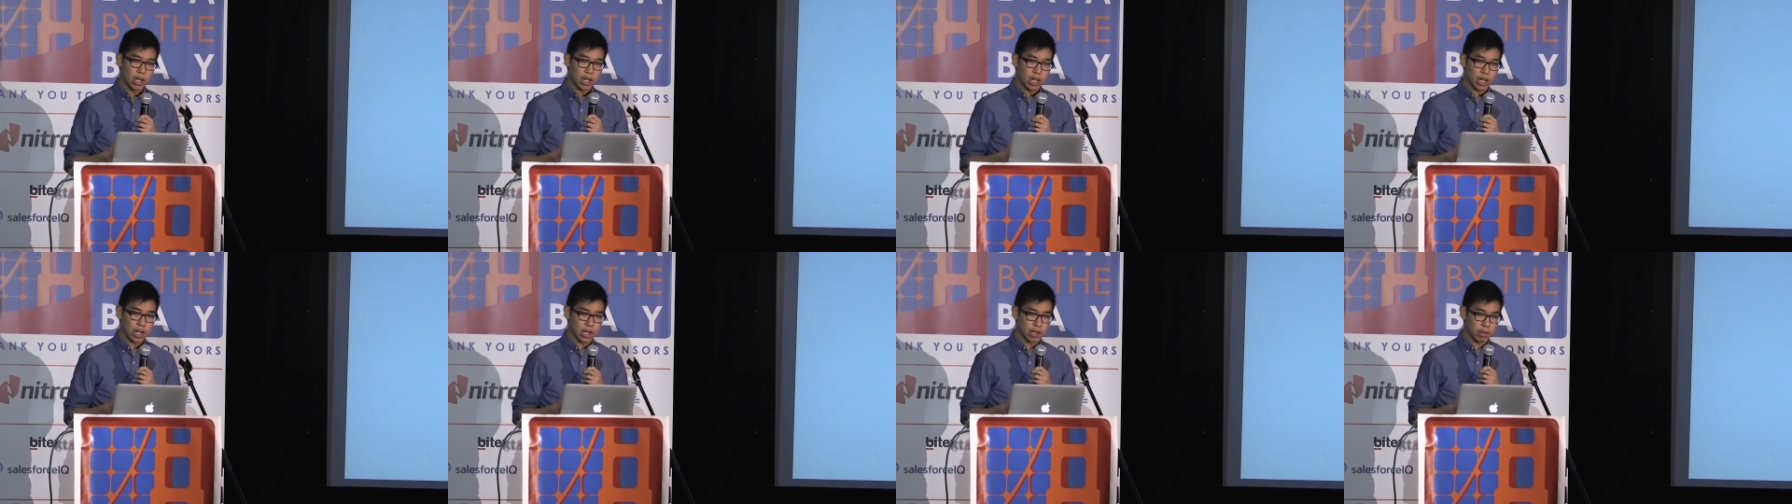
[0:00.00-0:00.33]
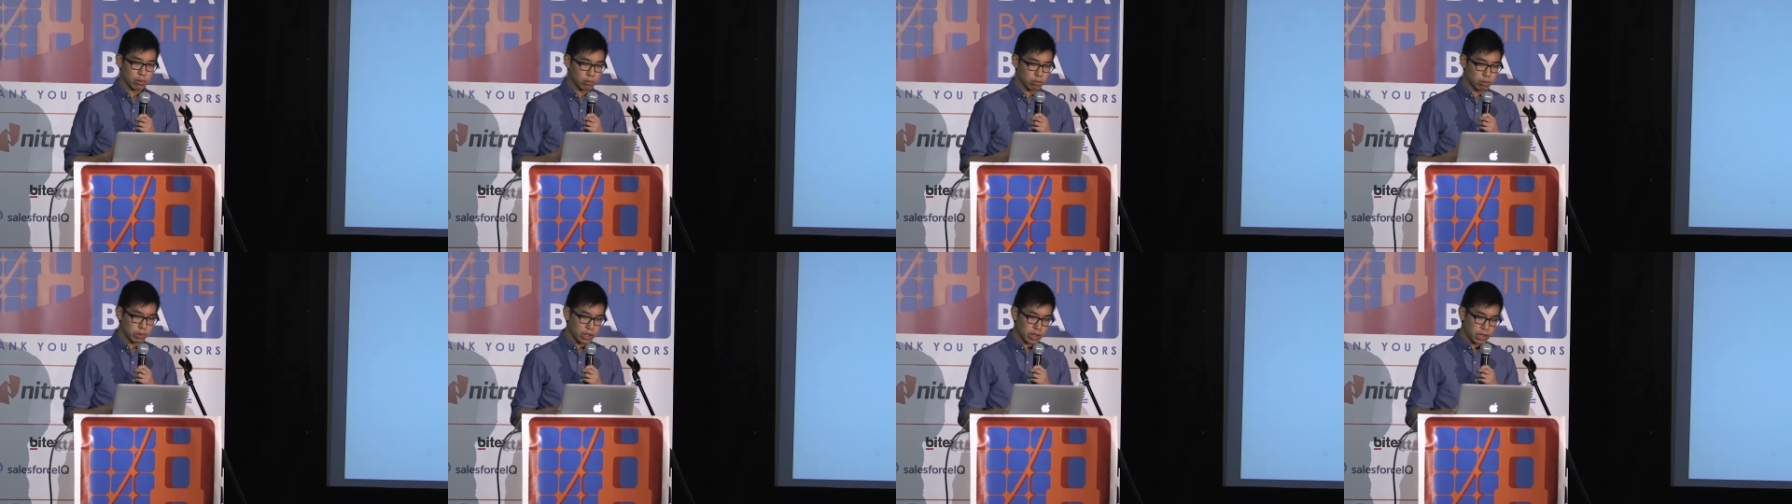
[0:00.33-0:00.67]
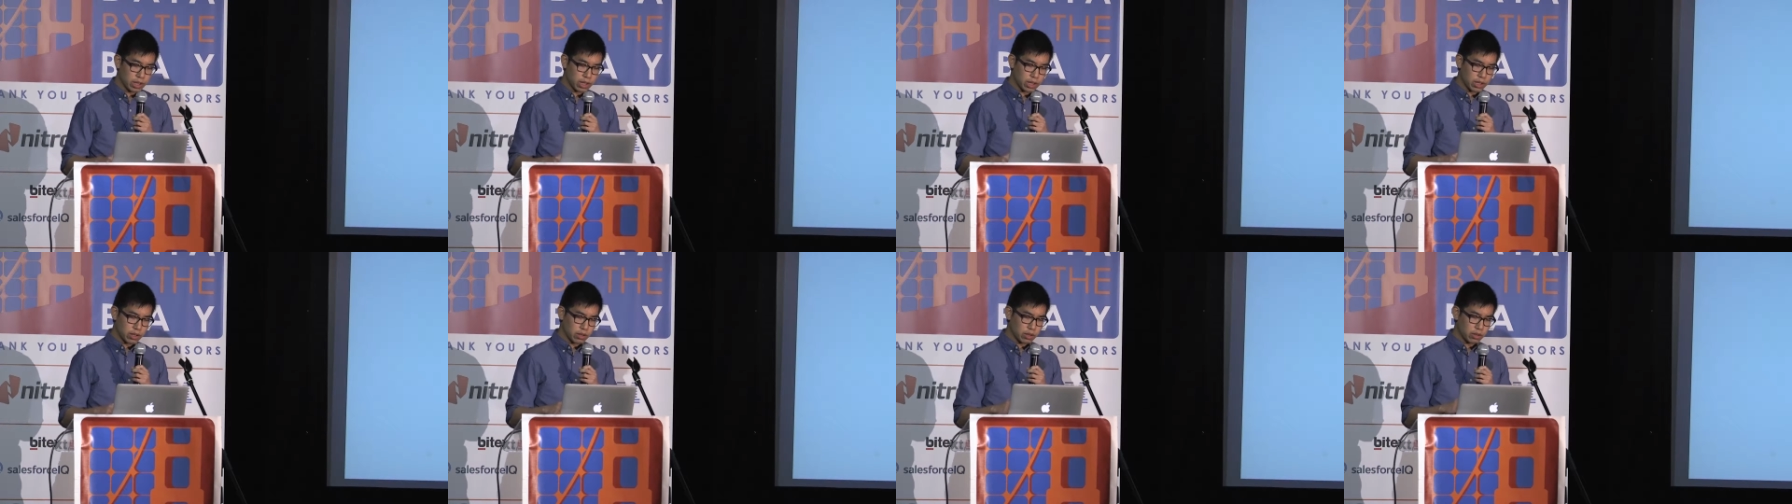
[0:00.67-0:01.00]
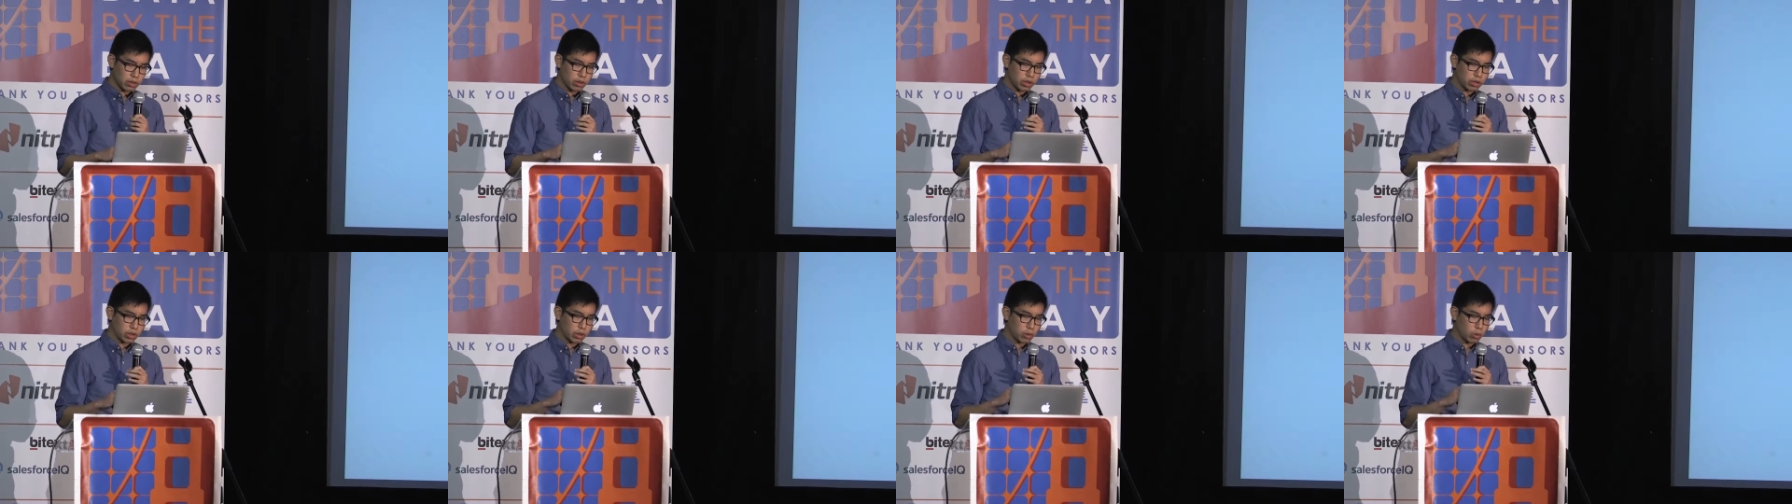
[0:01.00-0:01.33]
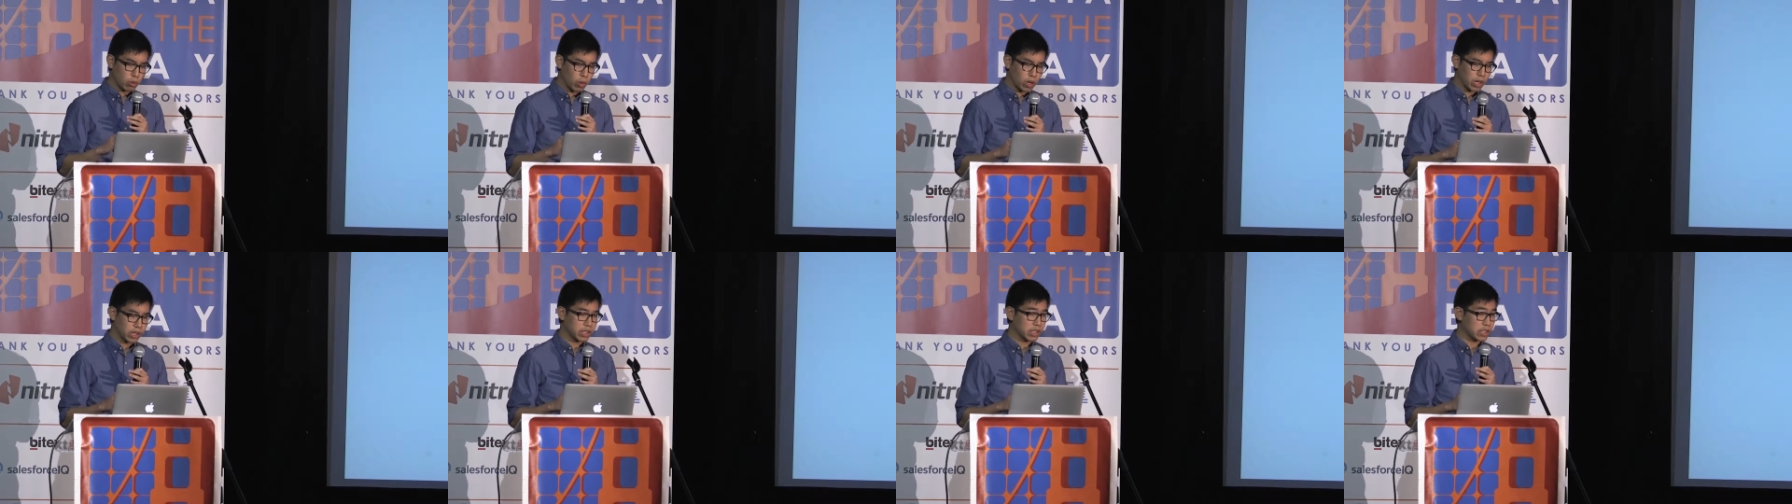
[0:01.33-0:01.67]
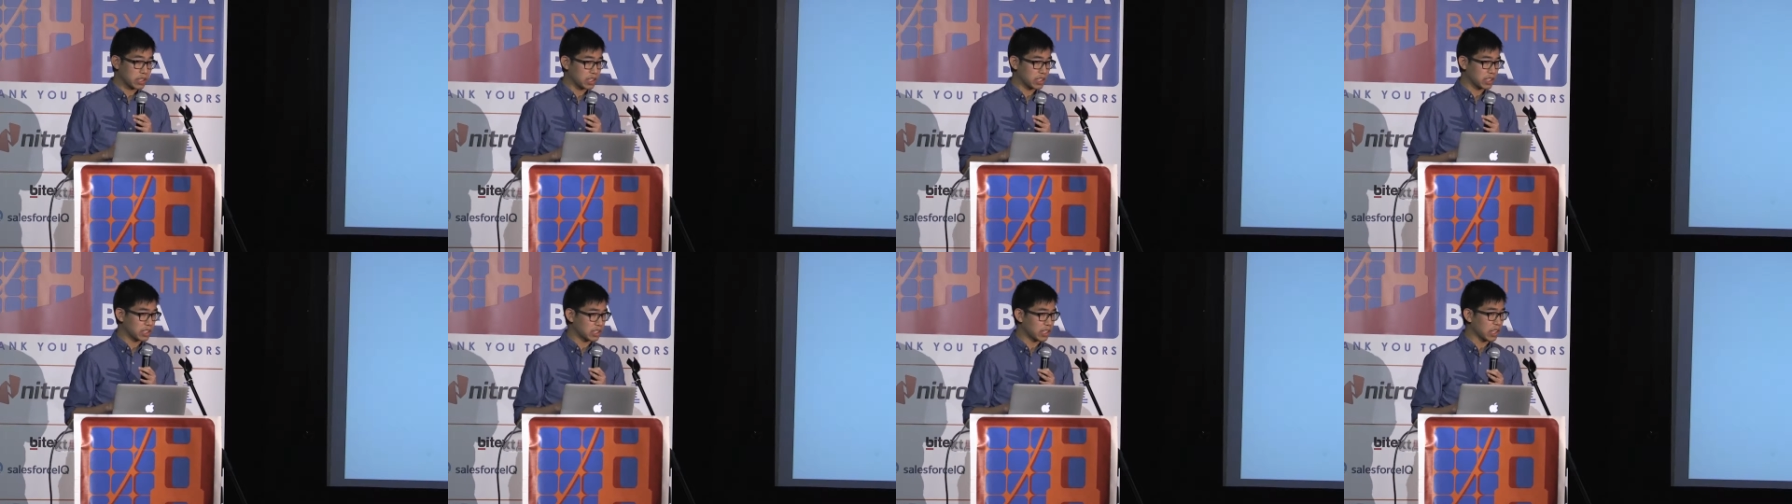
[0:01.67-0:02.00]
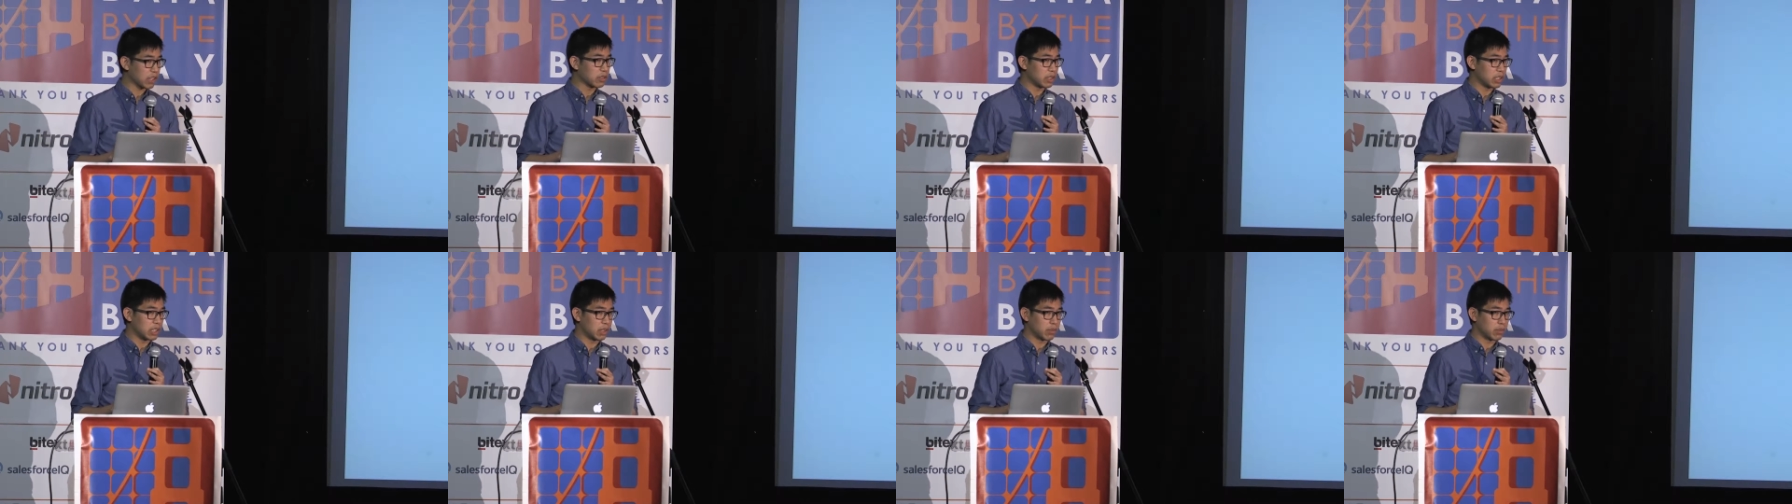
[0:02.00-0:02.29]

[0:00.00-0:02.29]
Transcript: And we want a slightly